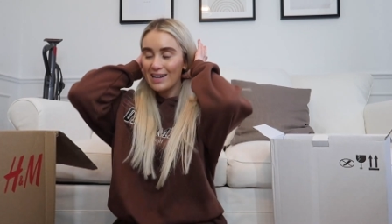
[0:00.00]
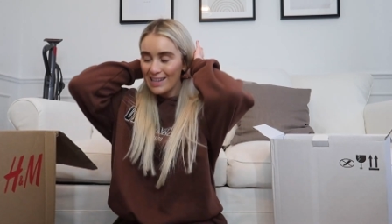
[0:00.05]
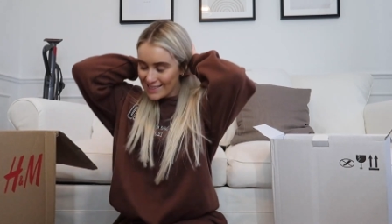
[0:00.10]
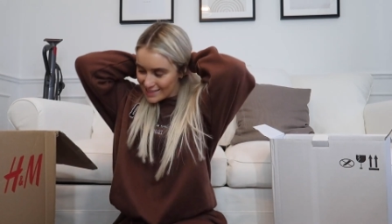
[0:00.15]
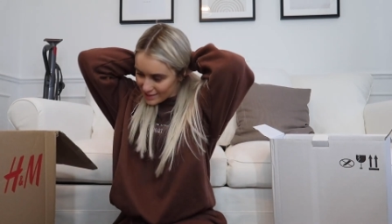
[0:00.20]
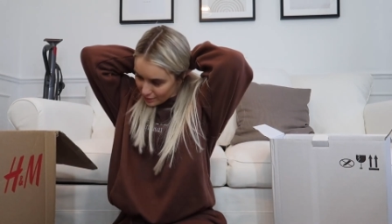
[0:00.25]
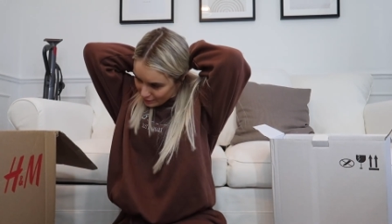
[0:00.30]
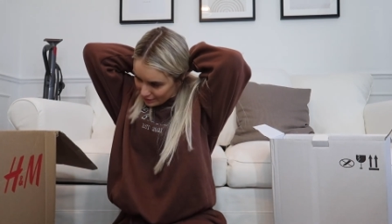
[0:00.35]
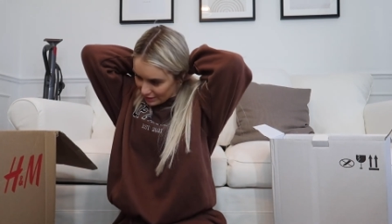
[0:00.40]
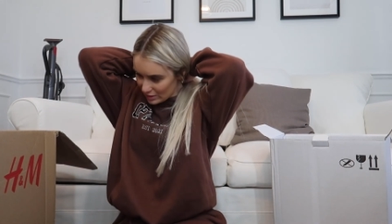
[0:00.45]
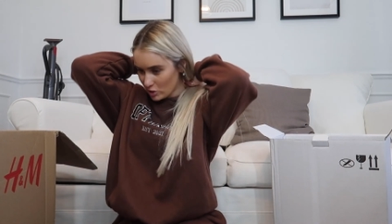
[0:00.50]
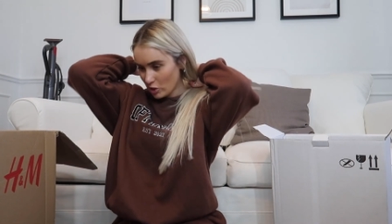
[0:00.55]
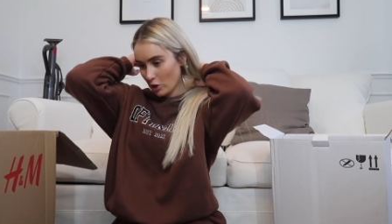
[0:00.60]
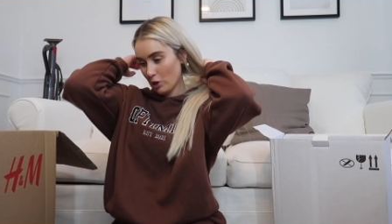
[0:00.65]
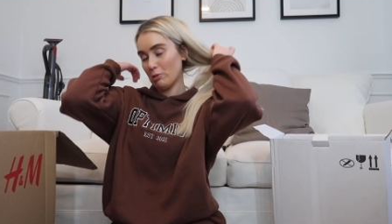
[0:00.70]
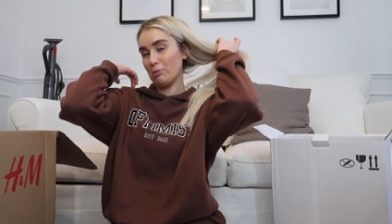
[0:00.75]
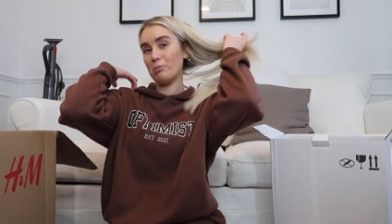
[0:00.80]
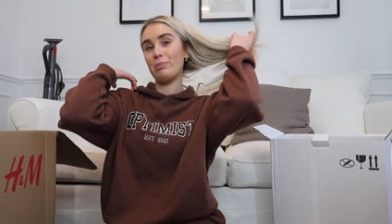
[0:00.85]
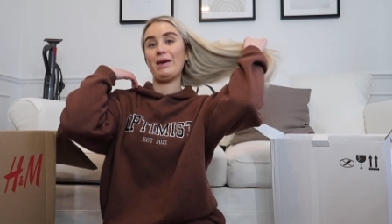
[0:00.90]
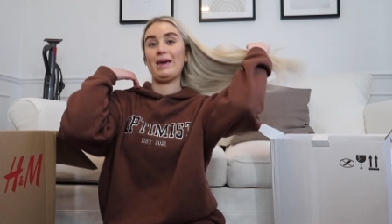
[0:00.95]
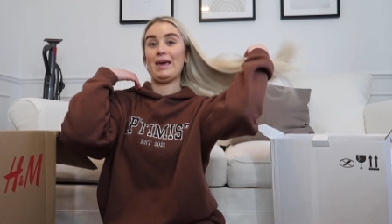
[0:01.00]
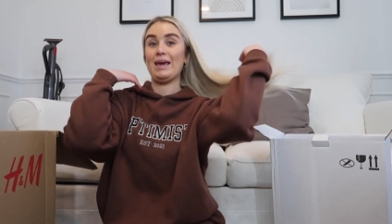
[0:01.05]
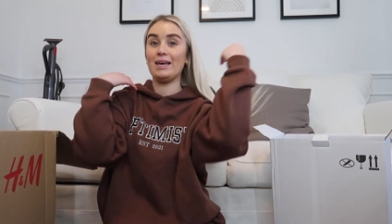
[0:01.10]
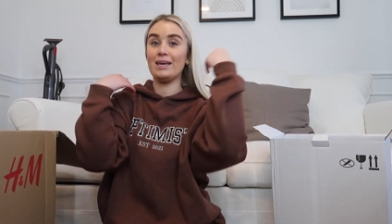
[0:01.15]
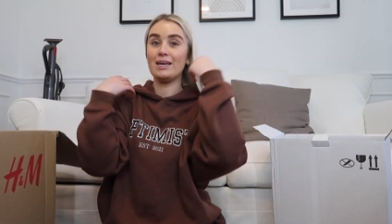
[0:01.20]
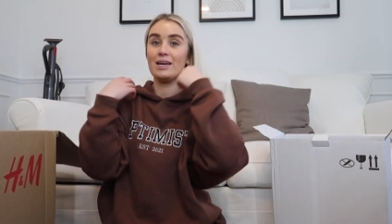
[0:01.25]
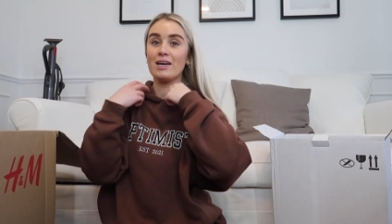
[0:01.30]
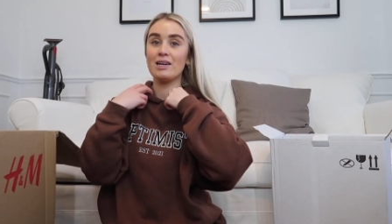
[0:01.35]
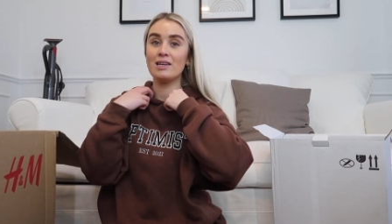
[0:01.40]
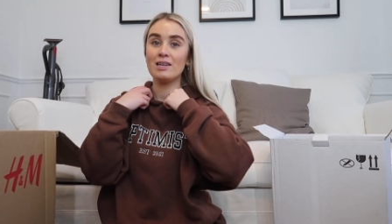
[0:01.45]
little bit too
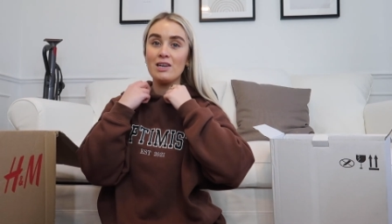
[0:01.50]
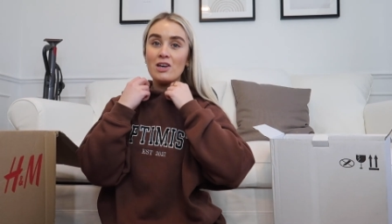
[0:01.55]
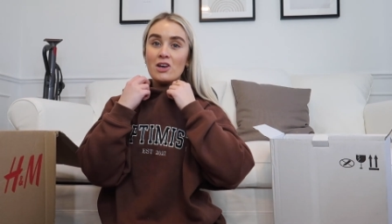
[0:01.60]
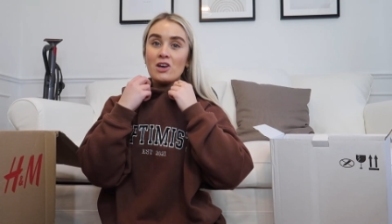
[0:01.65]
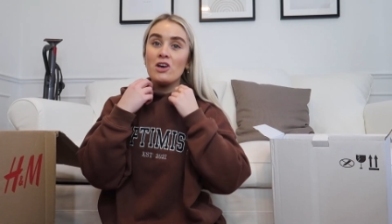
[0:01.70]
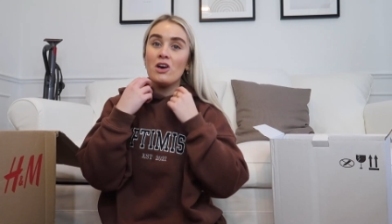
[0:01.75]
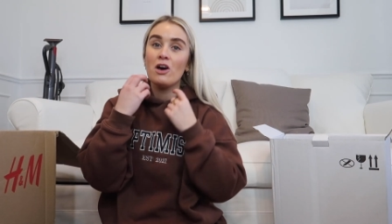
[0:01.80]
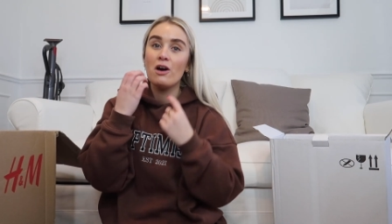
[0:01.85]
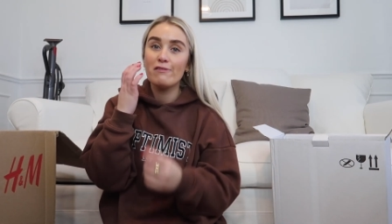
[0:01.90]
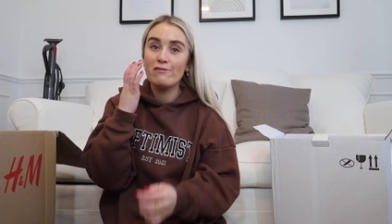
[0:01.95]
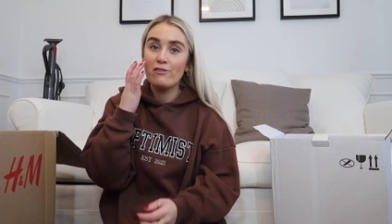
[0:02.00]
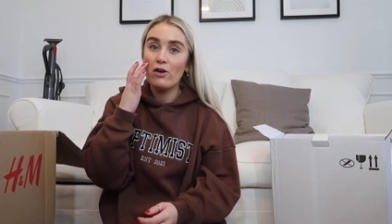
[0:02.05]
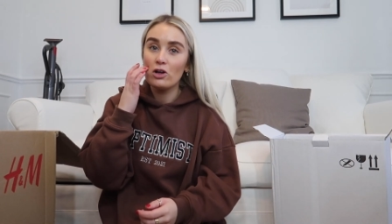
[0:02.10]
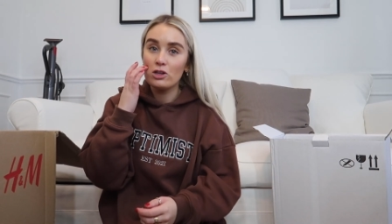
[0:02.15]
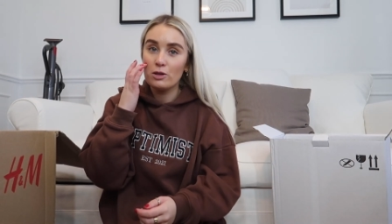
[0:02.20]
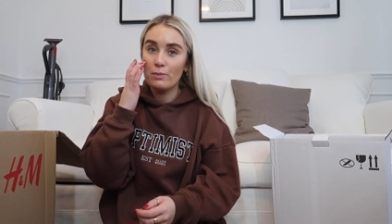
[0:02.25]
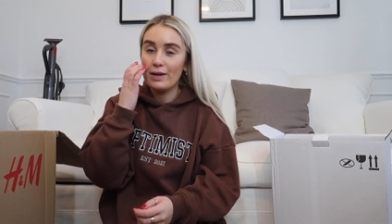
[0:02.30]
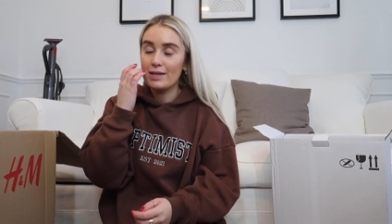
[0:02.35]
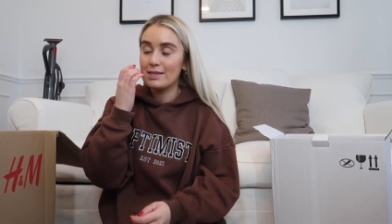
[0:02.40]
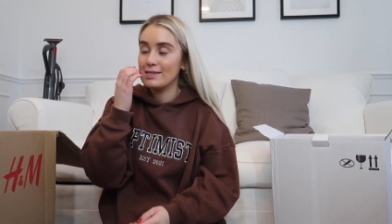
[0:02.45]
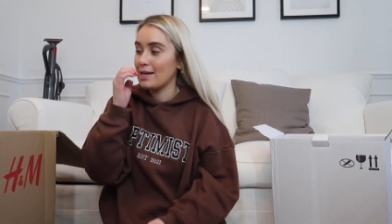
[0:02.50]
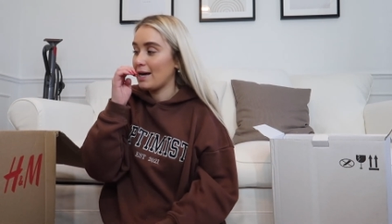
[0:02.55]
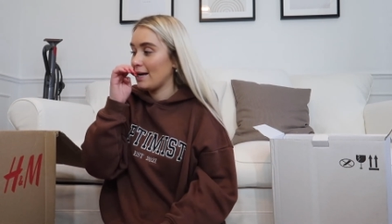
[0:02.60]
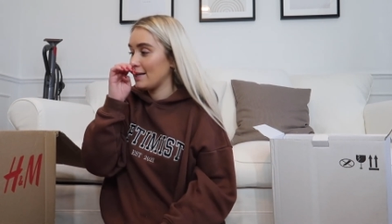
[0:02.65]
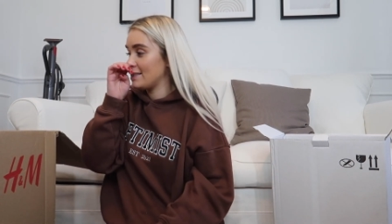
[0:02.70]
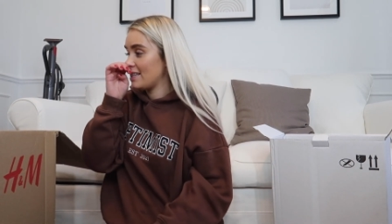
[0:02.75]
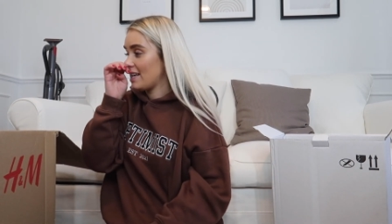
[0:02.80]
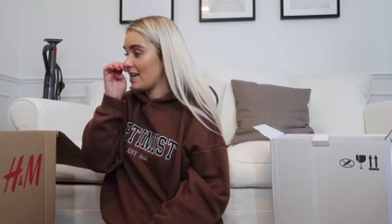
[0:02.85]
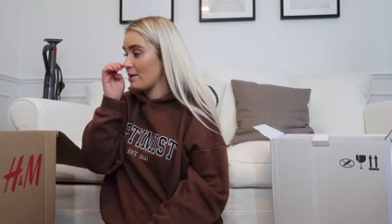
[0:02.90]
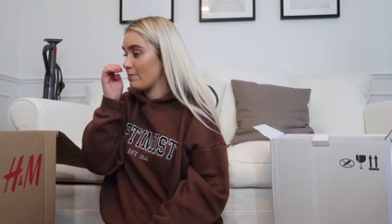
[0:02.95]
big for the
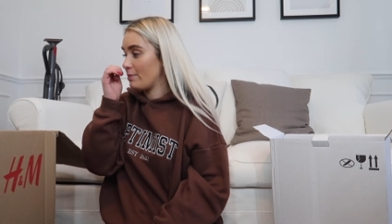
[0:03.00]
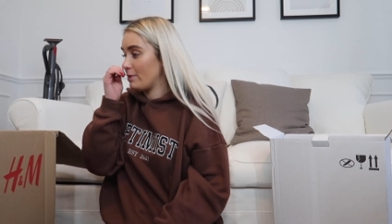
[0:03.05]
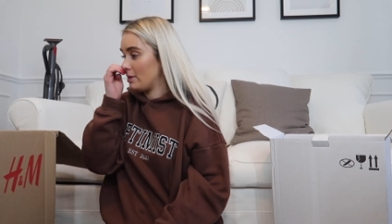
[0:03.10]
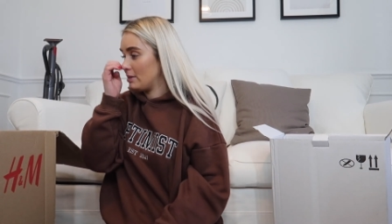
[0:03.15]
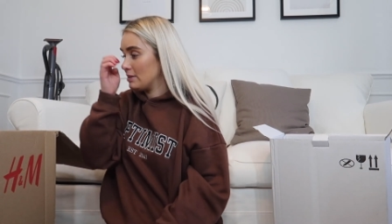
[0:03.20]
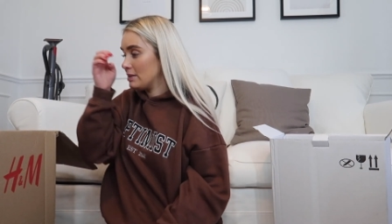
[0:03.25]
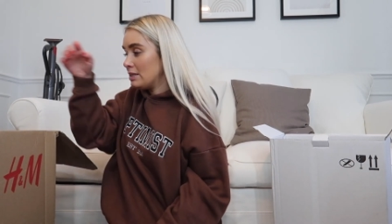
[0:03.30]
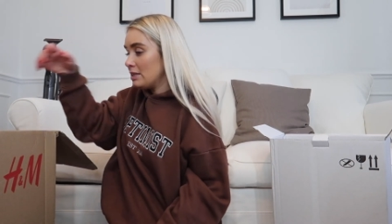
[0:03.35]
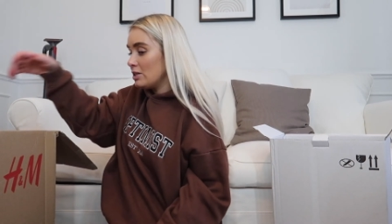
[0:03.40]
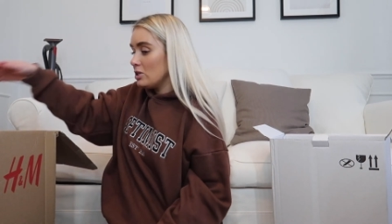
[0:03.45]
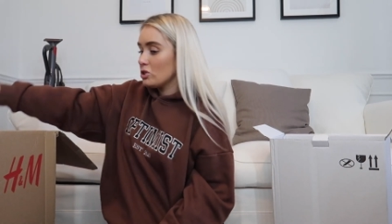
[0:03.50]
bedside table.